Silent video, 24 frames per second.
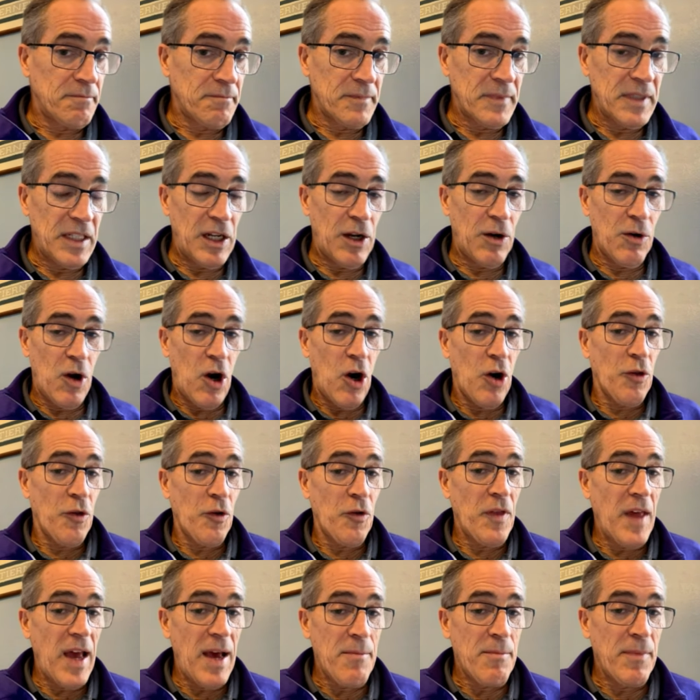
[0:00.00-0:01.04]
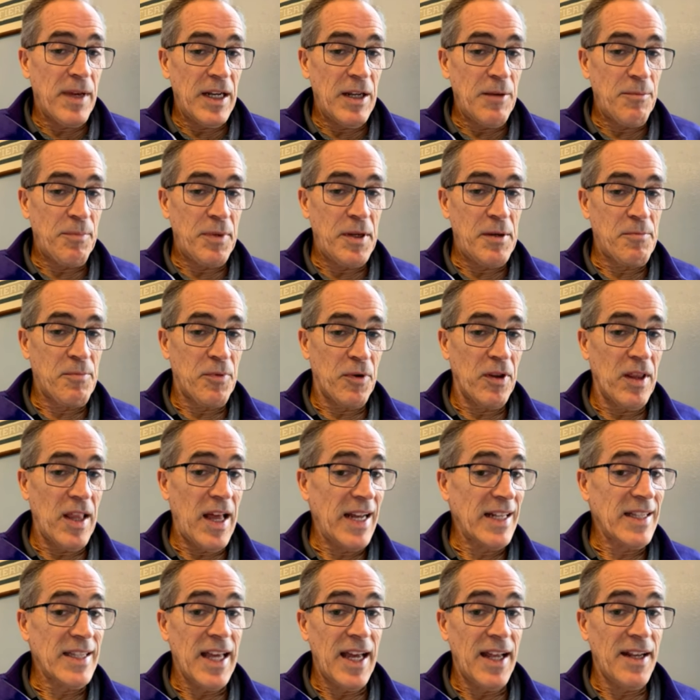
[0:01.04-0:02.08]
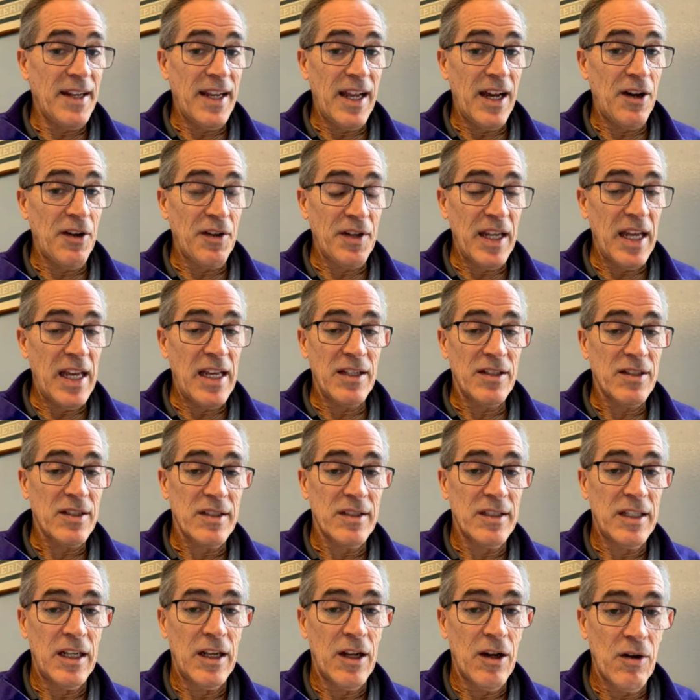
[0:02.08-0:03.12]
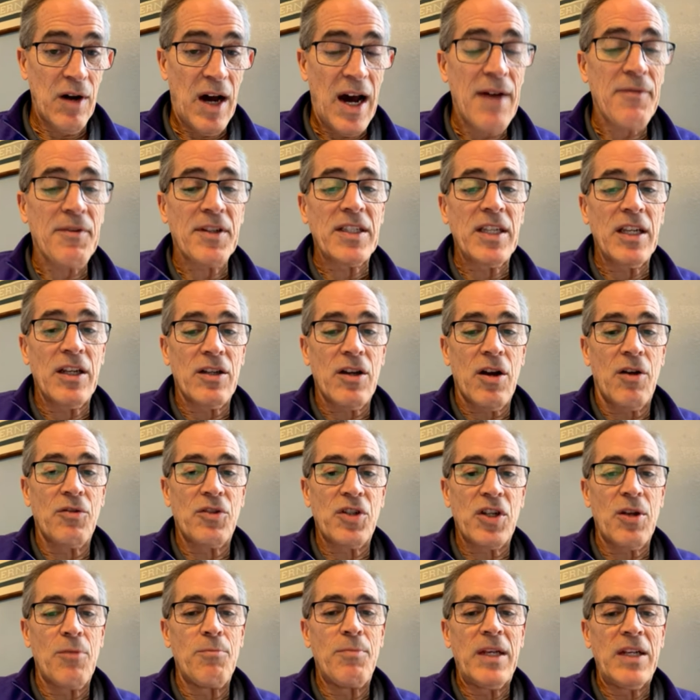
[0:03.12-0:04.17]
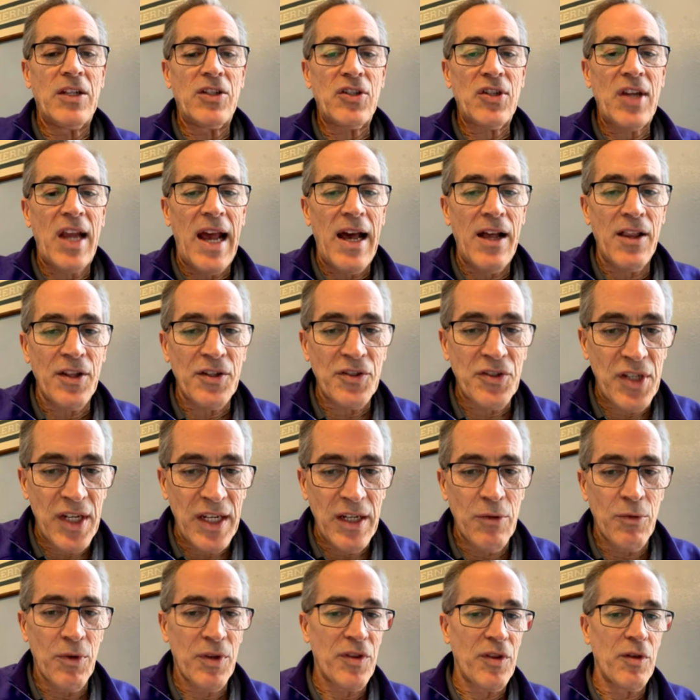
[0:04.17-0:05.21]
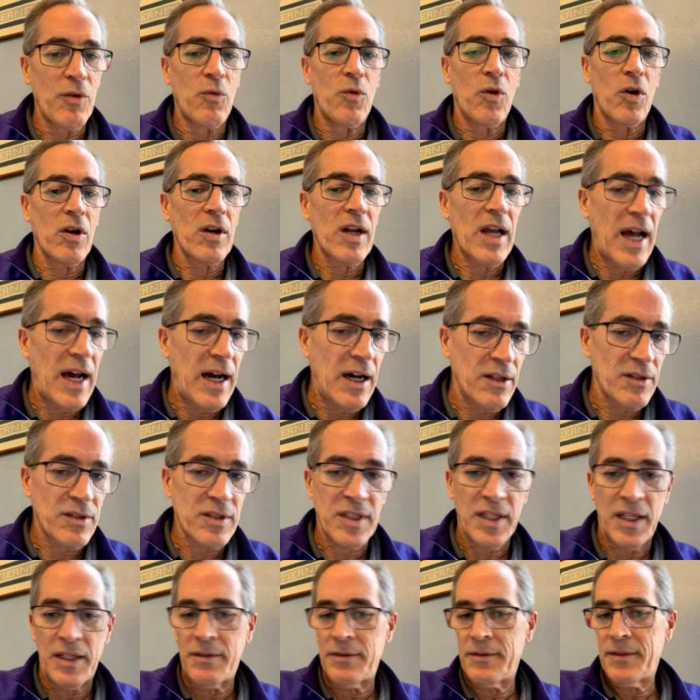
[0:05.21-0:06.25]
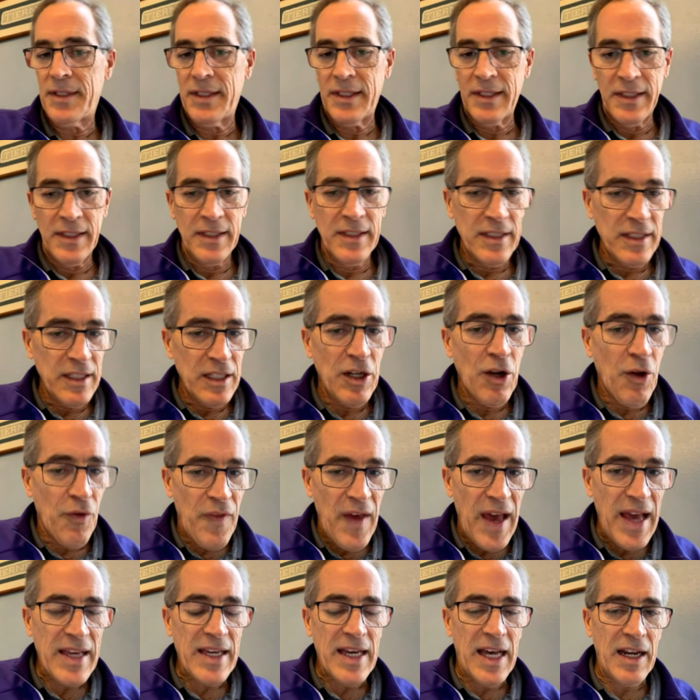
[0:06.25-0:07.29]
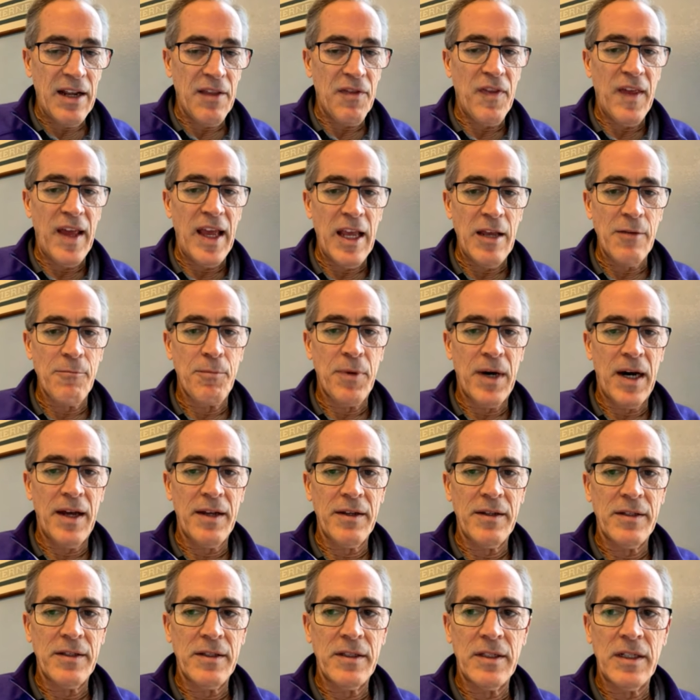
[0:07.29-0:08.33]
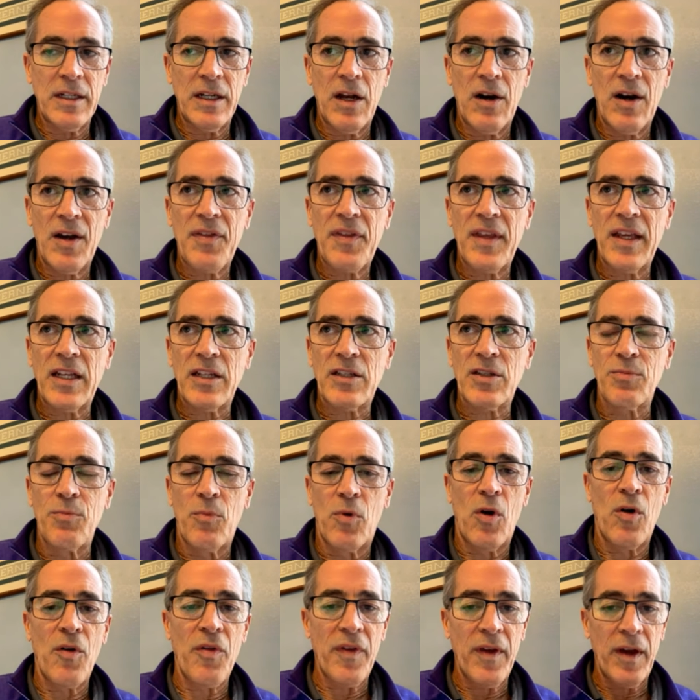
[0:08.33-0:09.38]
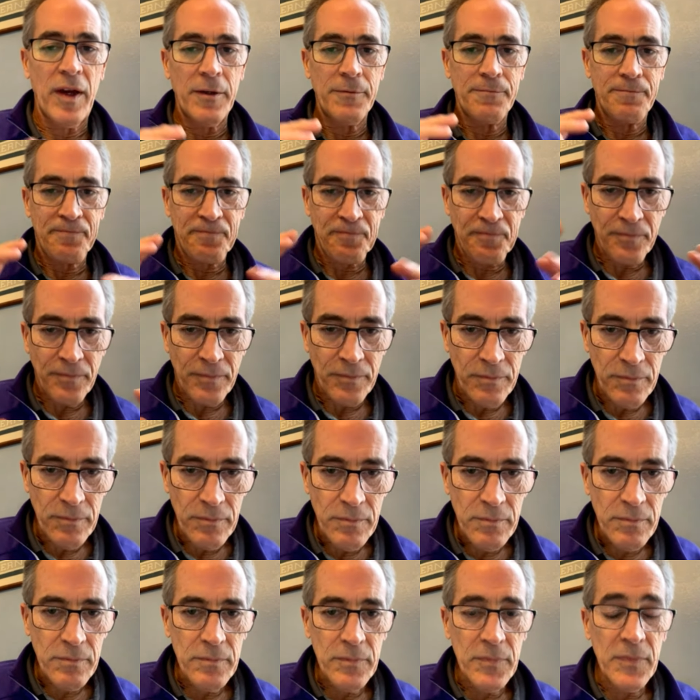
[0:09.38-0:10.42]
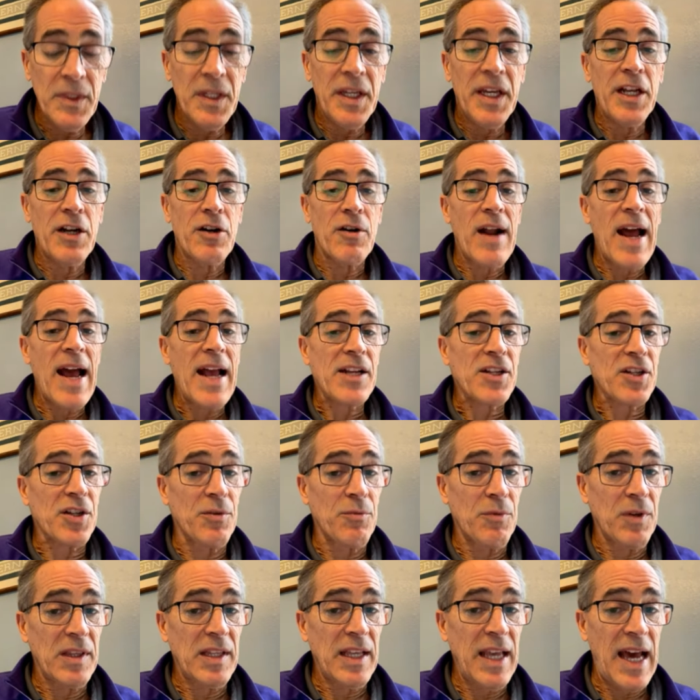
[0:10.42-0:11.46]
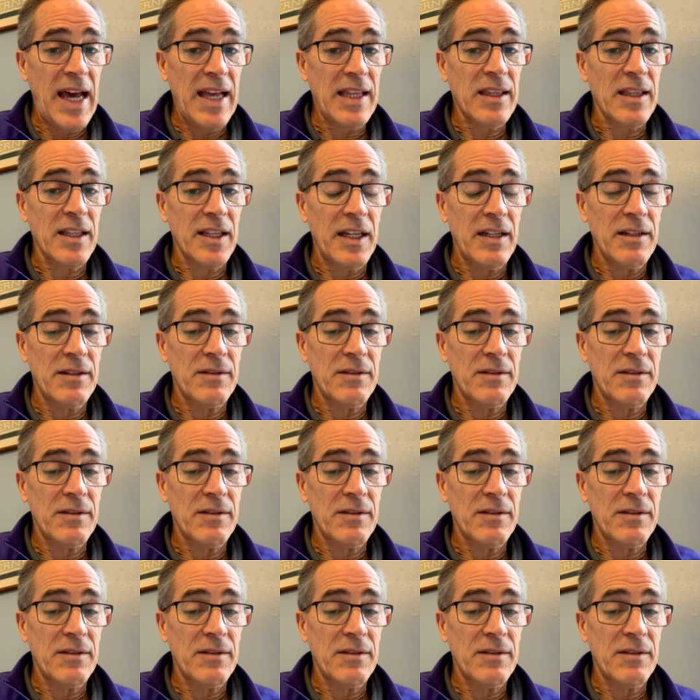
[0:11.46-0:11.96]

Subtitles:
you know, are there that many people like that nowadays? You know, obviously coach could be challenging with the workouts and, you know, that kind of thing. But, you know, I think it's more the, interaction with the athlete,